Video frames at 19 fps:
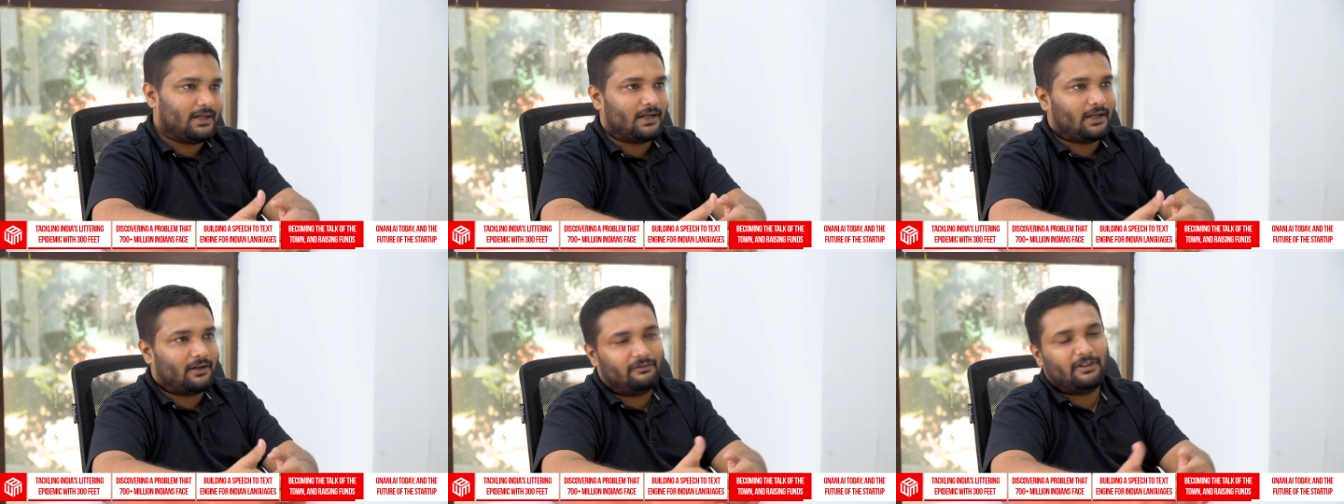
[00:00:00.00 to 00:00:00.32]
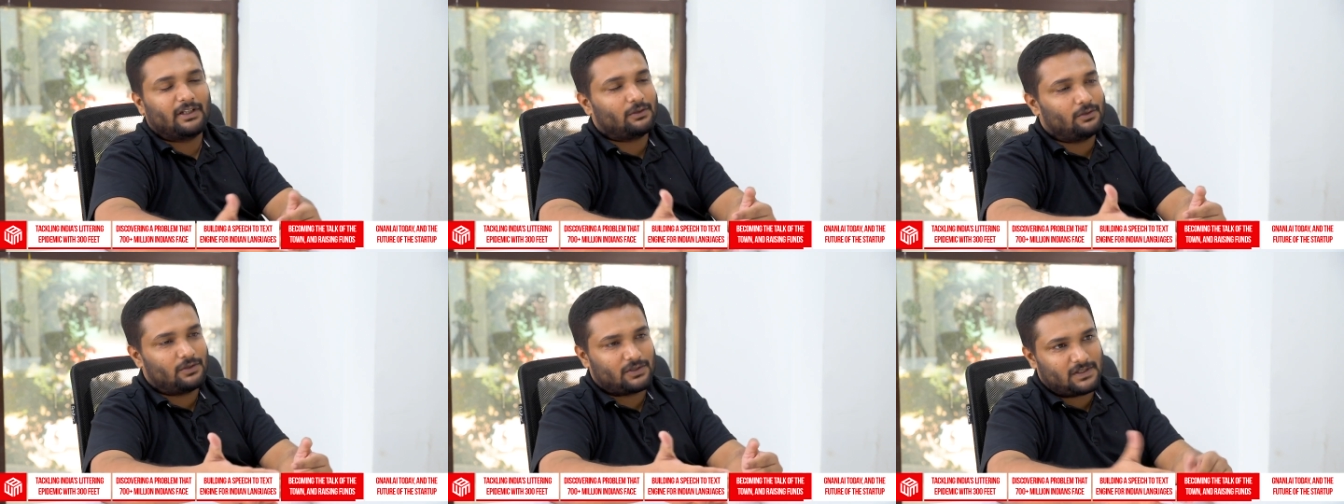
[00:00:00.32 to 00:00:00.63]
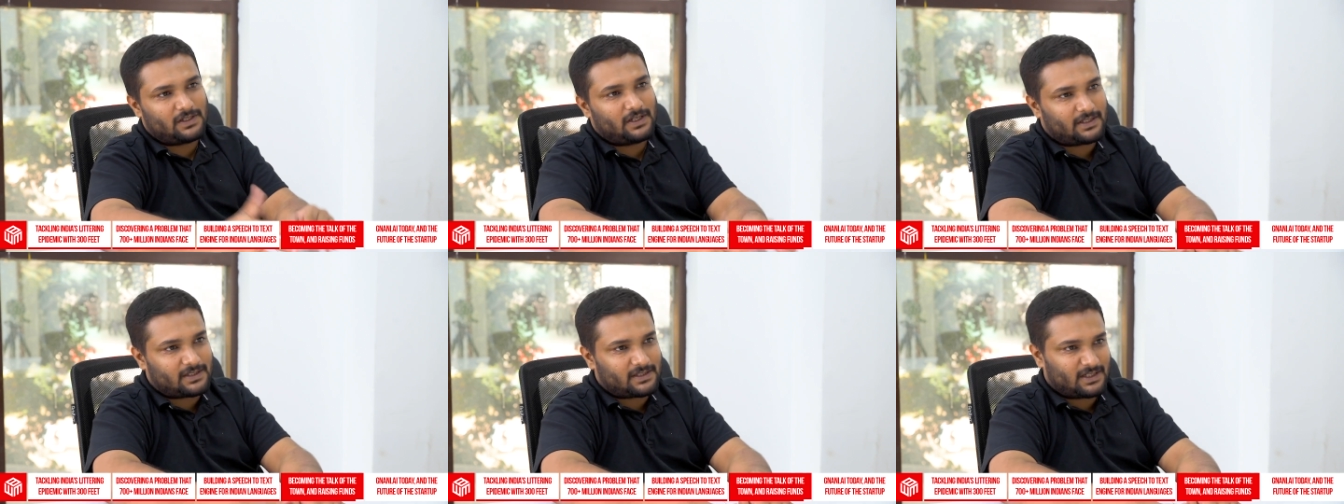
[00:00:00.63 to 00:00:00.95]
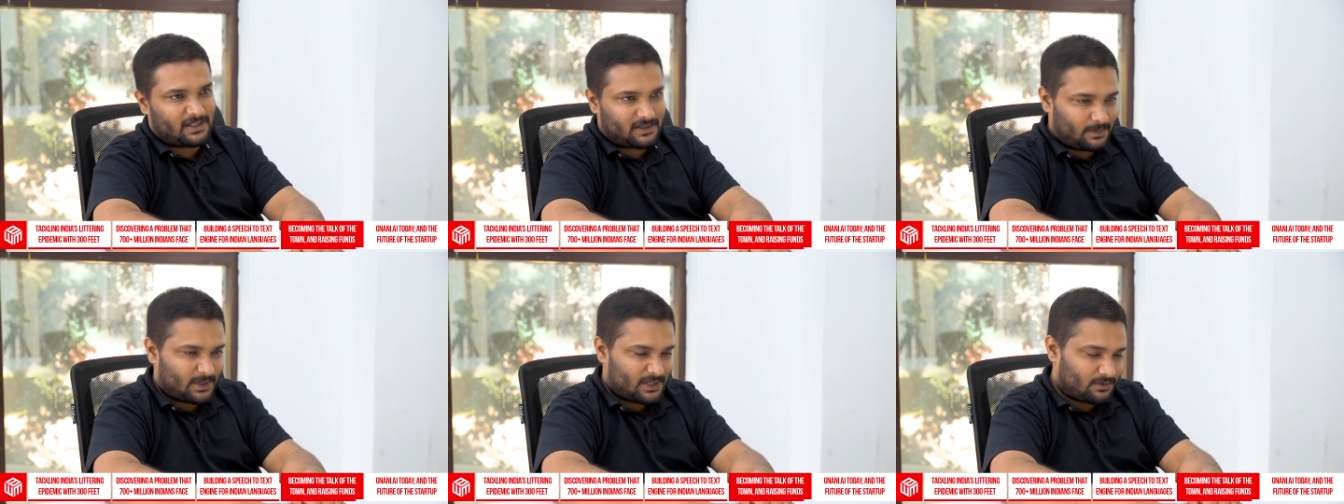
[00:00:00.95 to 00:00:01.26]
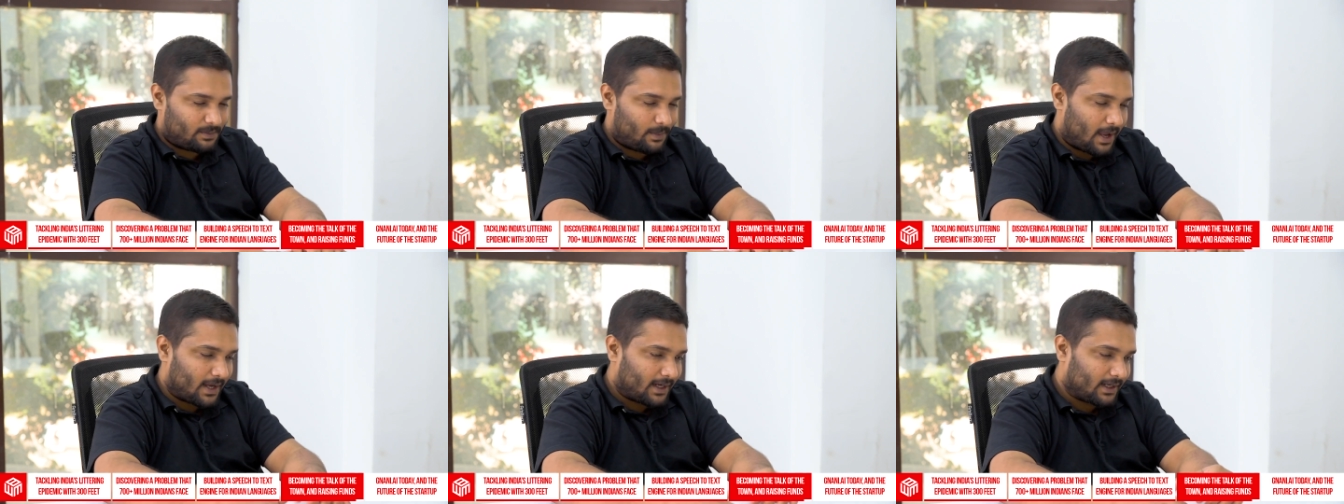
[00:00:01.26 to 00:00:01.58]
Uh, we closed it six months
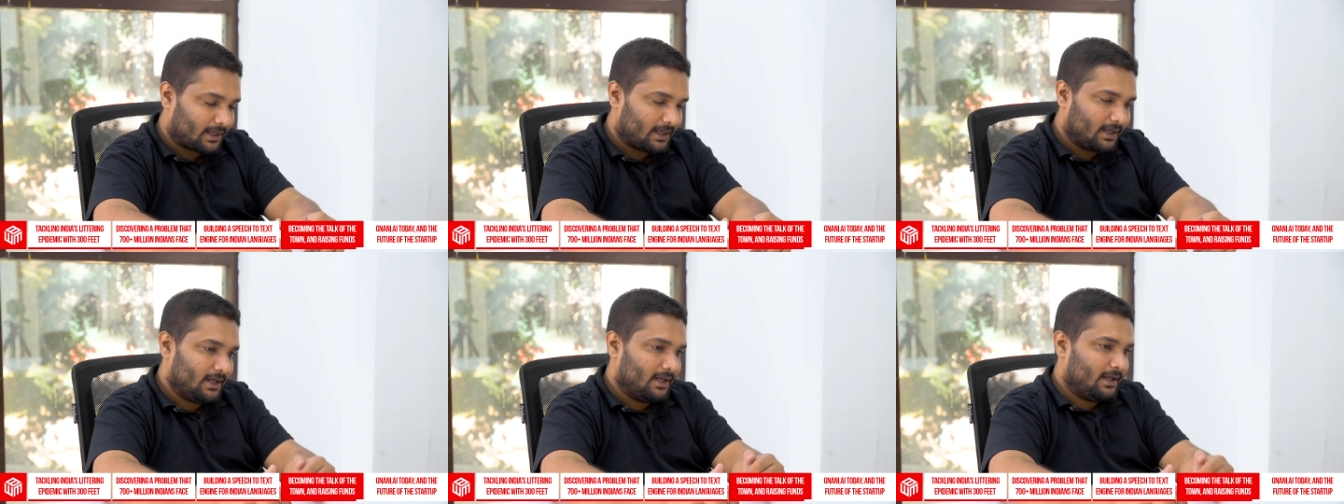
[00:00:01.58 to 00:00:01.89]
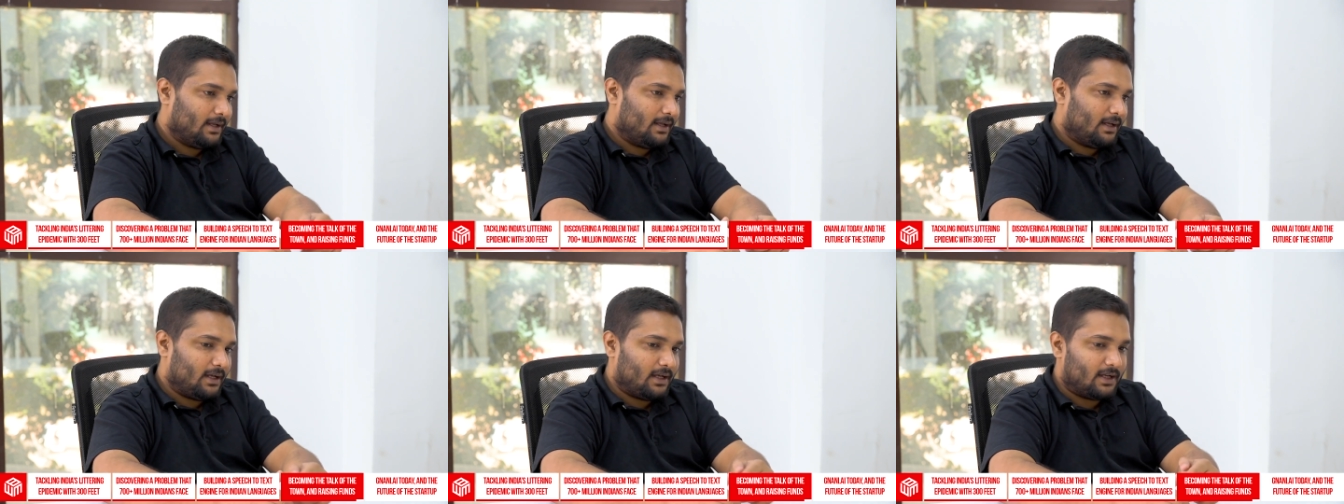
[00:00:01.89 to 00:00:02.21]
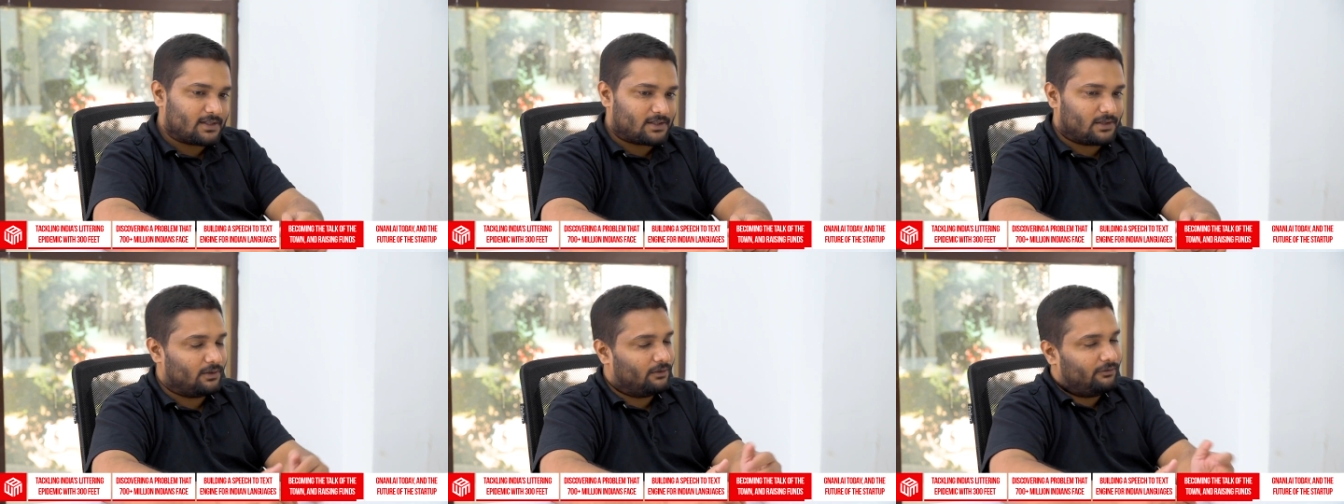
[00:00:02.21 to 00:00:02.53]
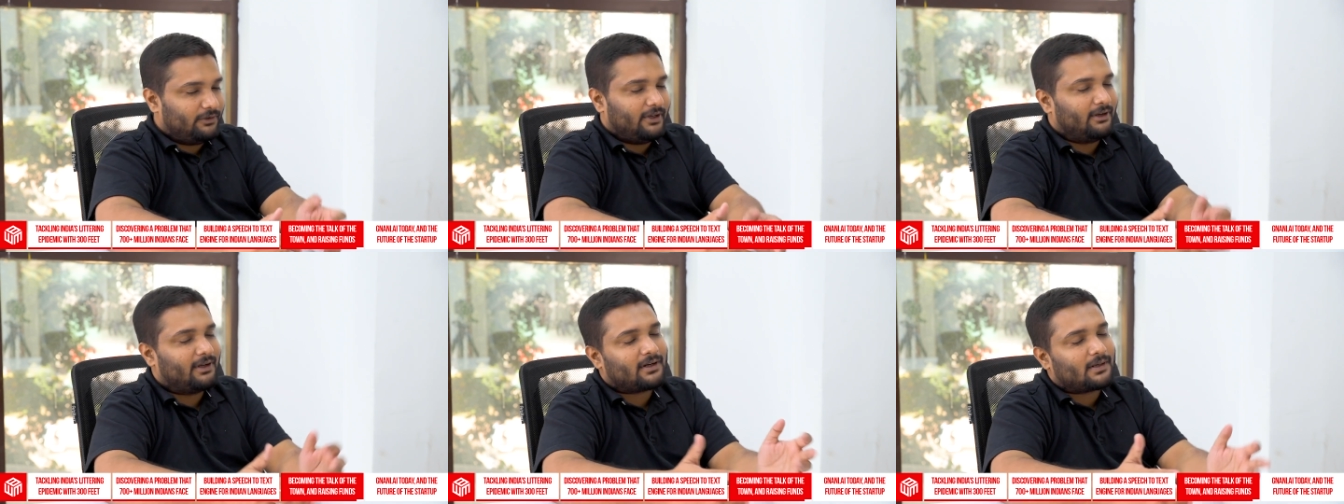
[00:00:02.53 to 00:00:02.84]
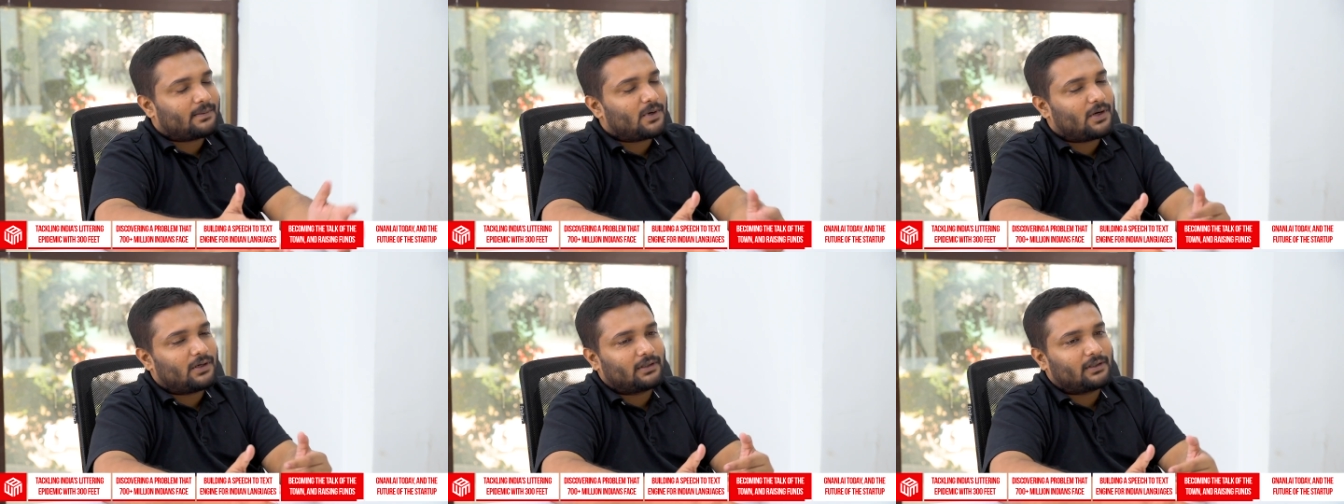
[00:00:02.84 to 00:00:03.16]
back. Wow. Uh, so we were
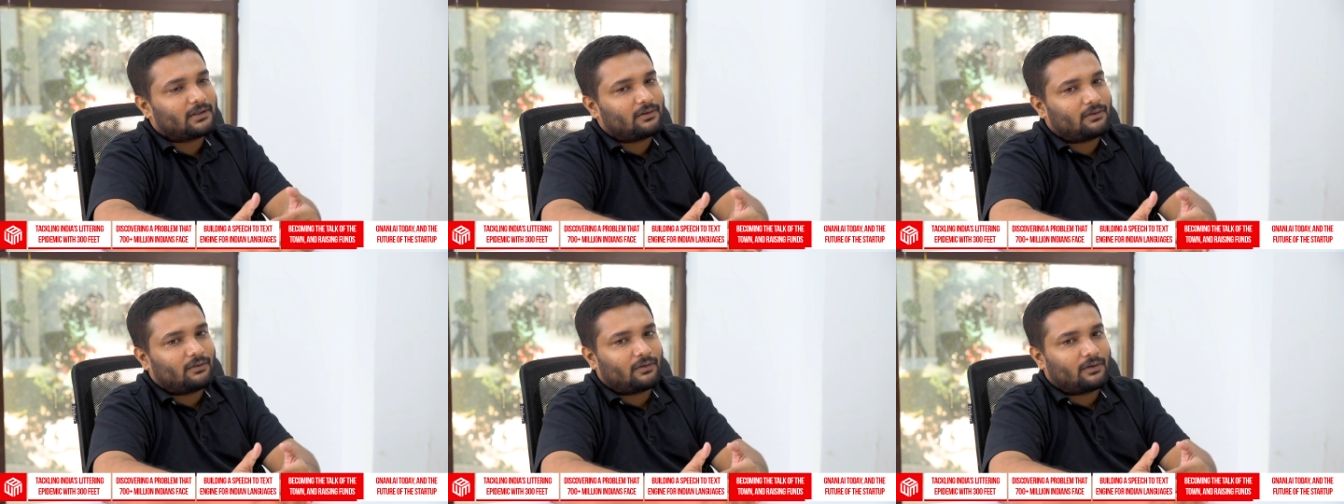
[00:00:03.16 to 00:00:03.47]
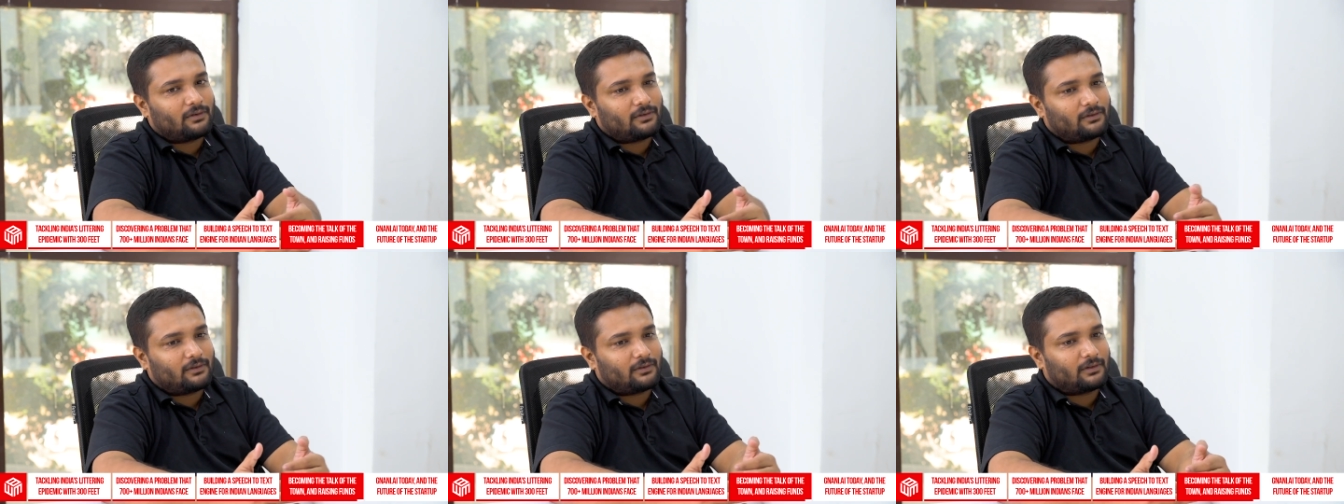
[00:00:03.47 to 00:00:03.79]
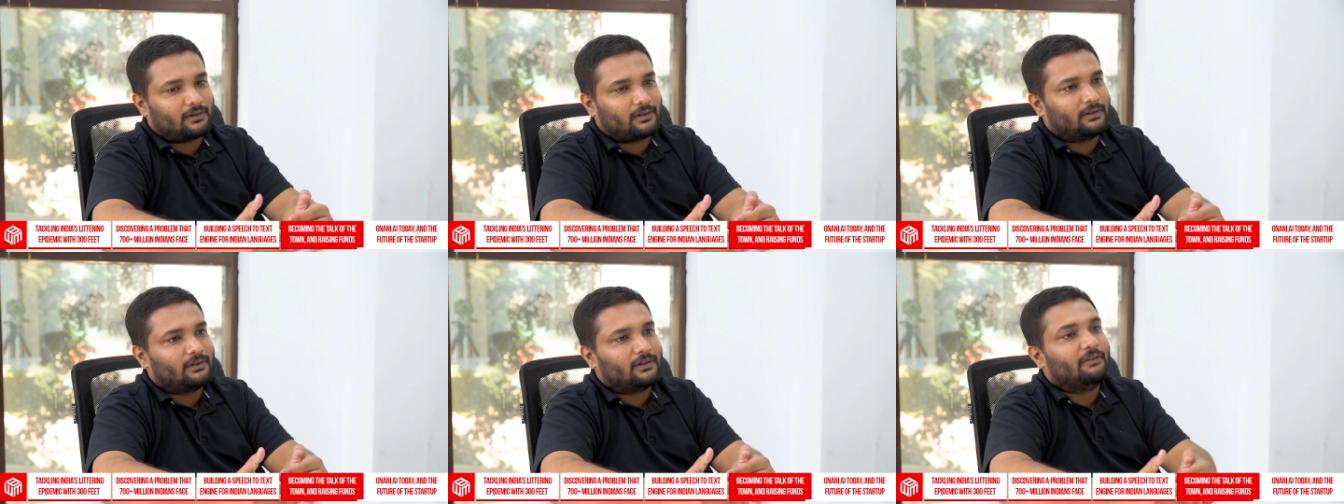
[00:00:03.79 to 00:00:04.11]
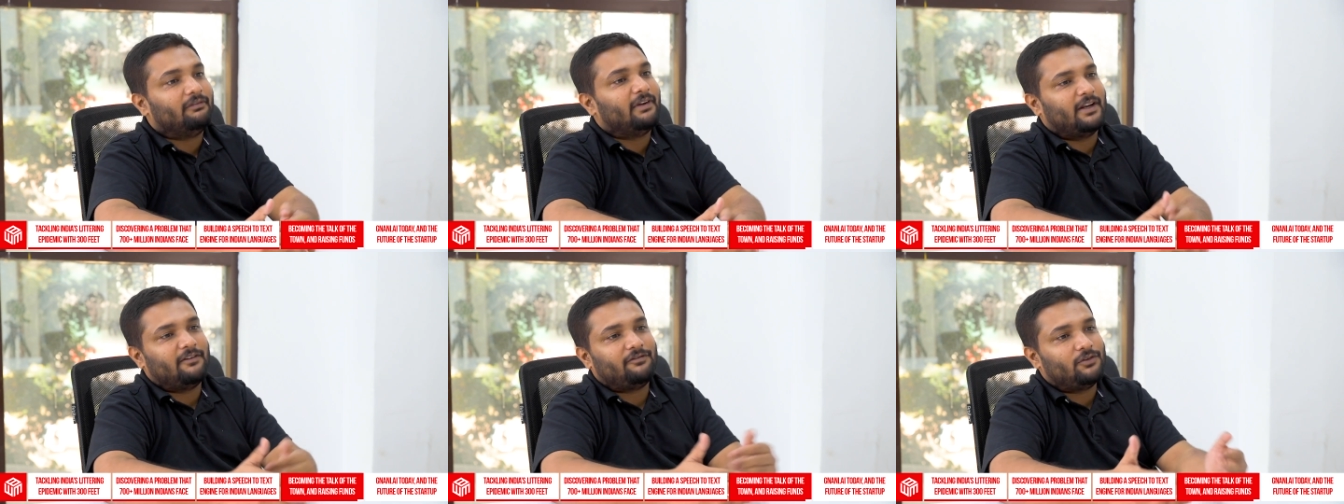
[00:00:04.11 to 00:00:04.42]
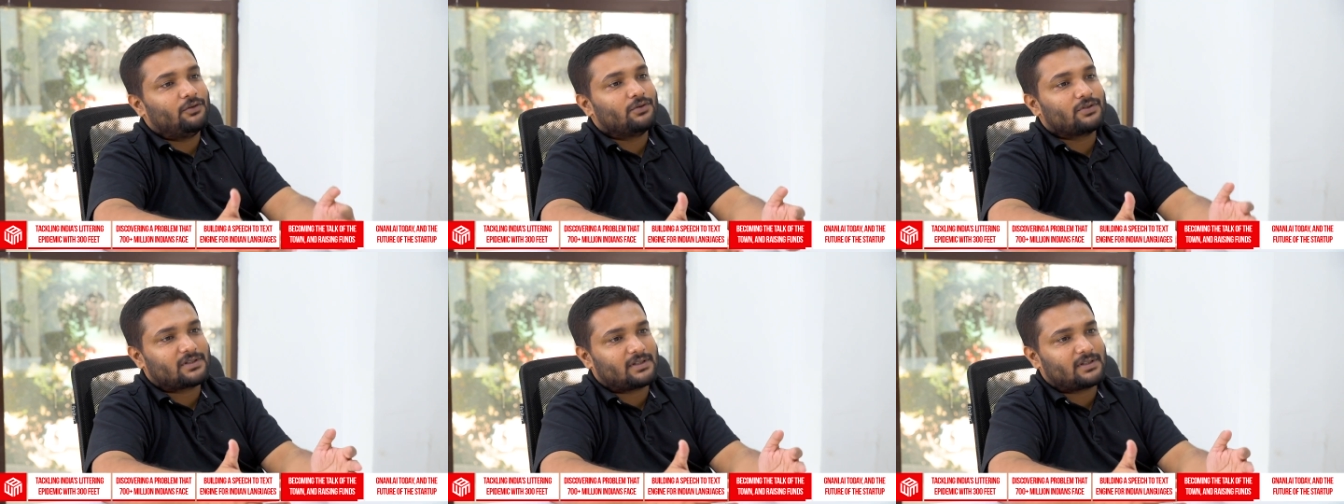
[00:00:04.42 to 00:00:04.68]
among the very few